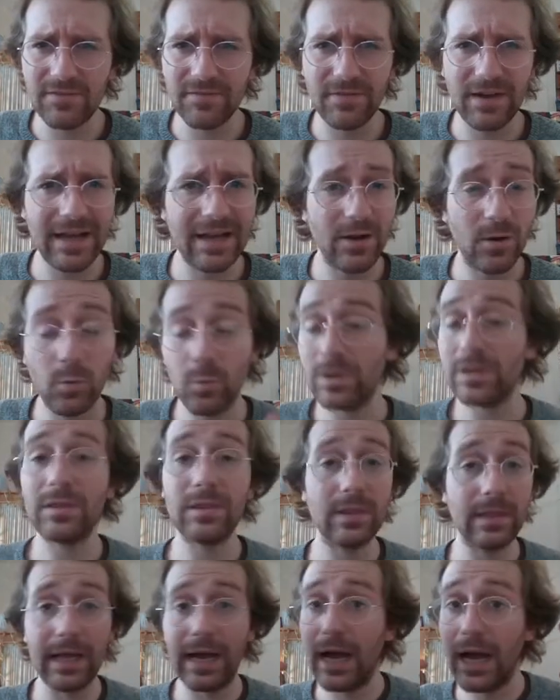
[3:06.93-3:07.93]
file with
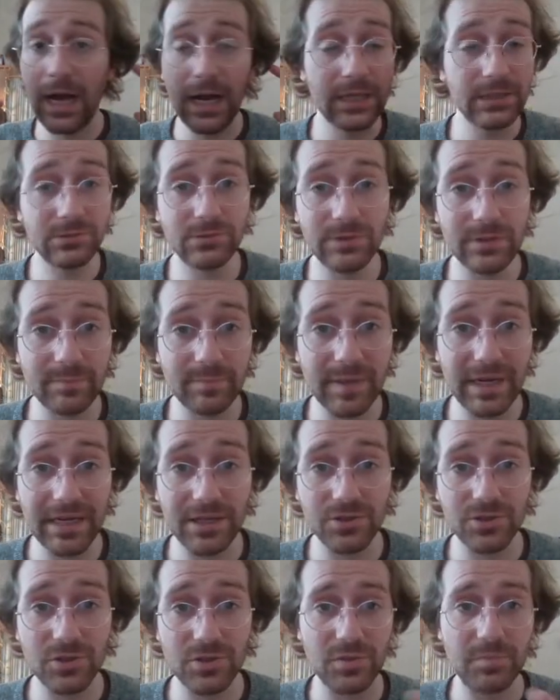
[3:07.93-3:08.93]
100
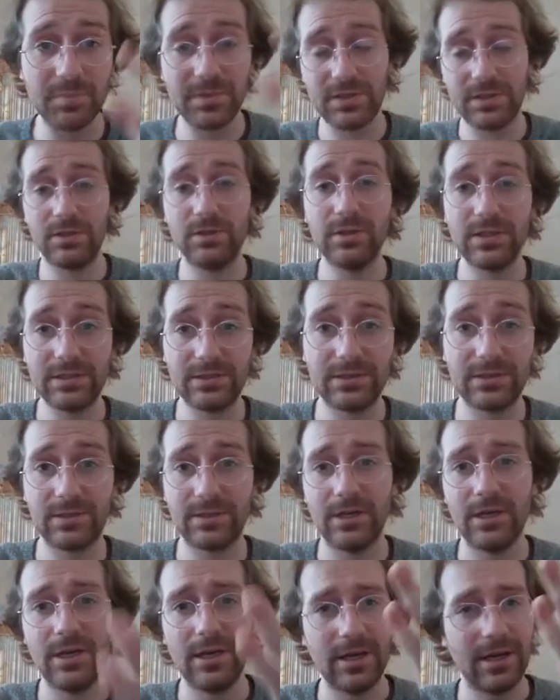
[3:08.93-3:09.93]
pages, but look
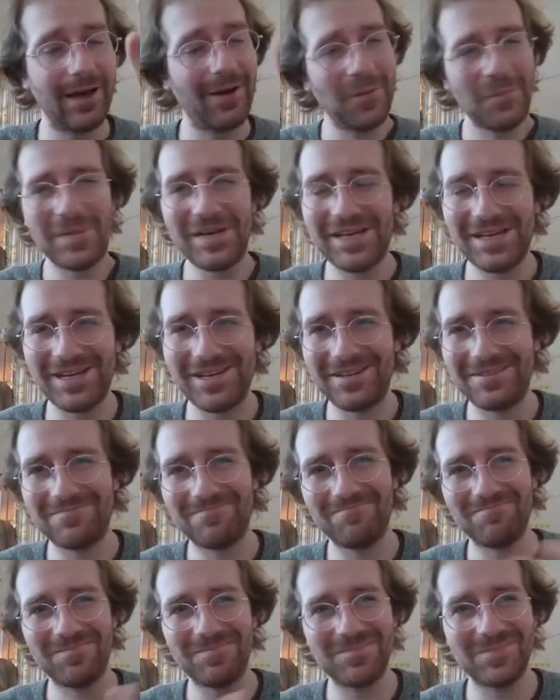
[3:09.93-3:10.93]
at how
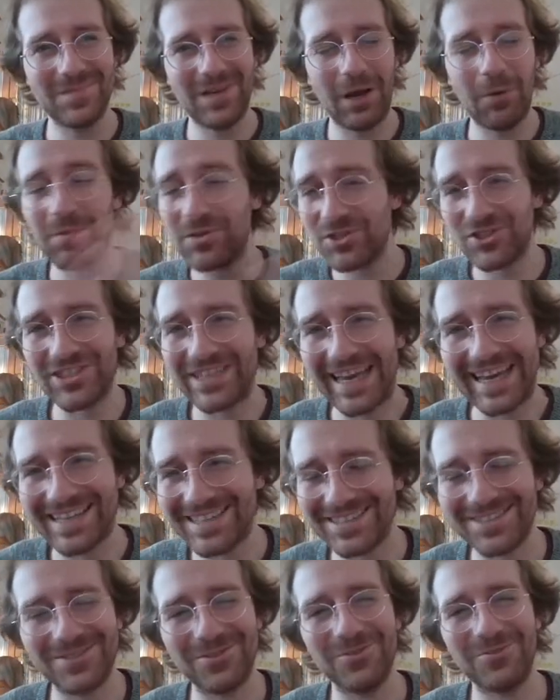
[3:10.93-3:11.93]
much
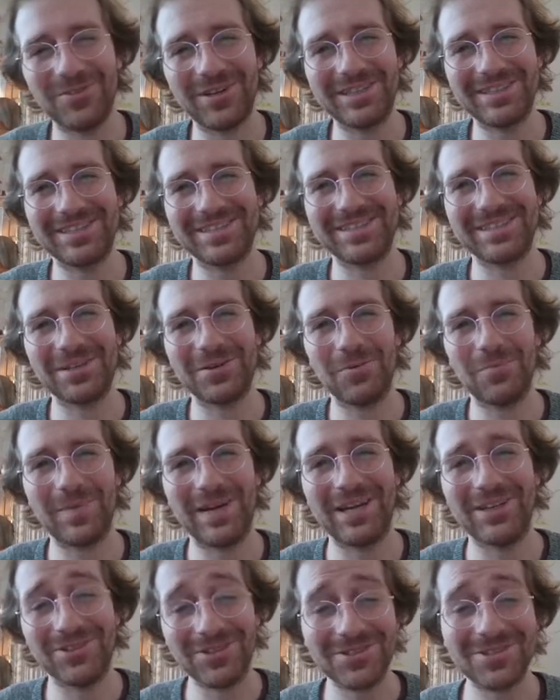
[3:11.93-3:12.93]
text you find in a single
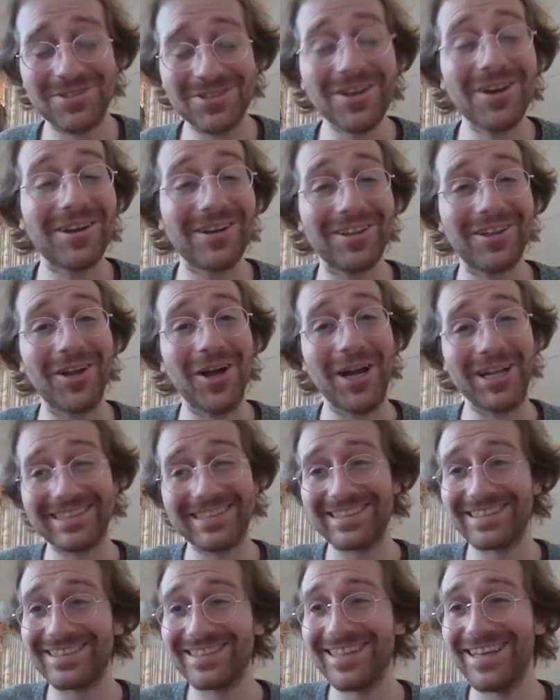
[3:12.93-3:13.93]
page. It's not a
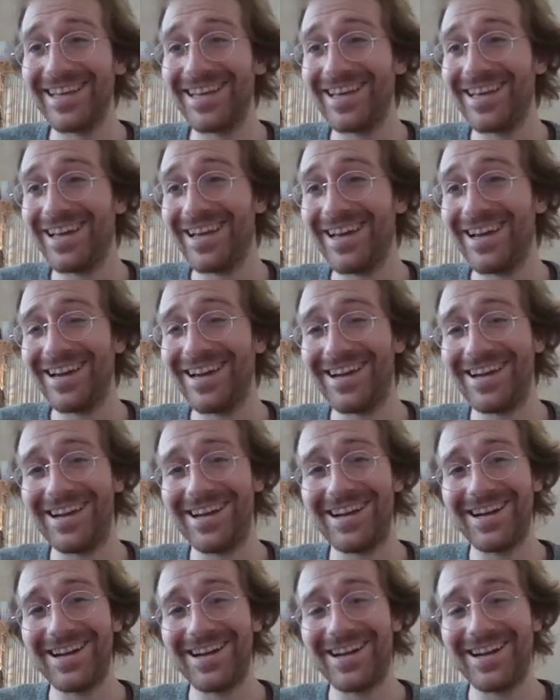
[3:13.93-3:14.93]
lot,
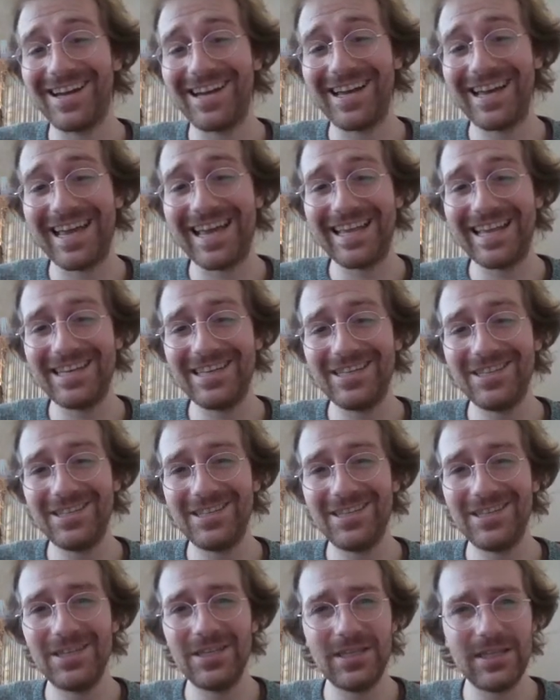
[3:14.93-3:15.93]
and
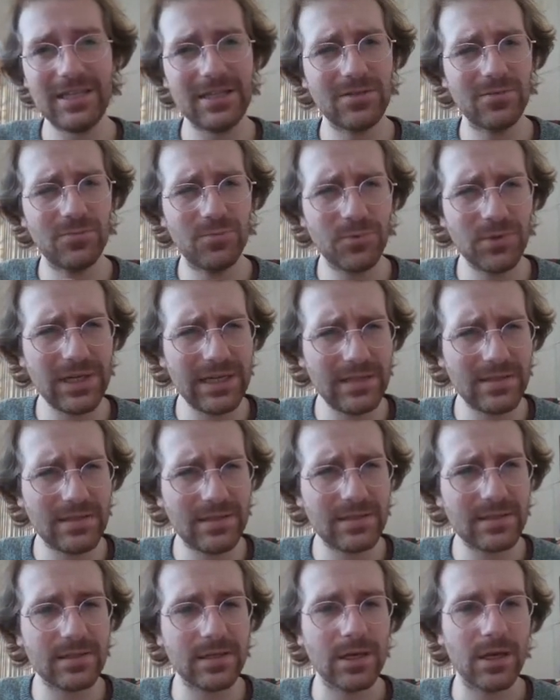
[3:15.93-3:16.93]
it
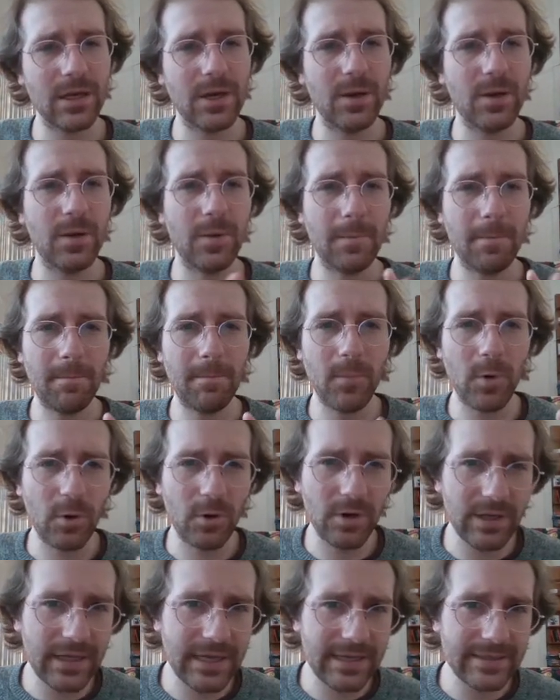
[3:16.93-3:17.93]
reads
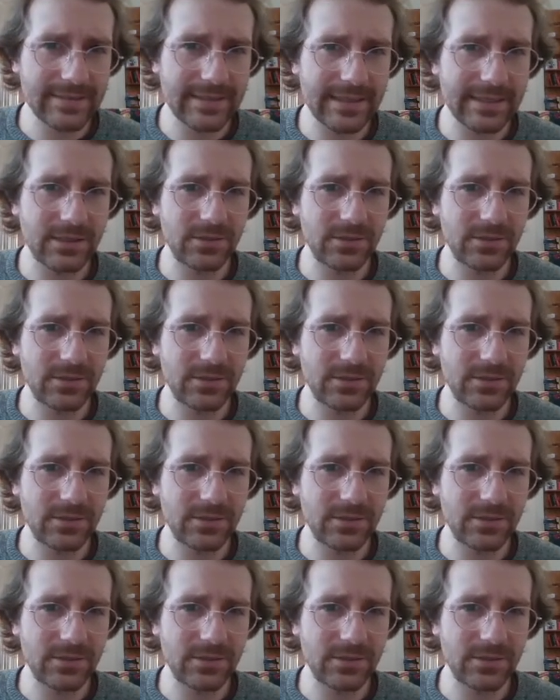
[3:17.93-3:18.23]
more or less like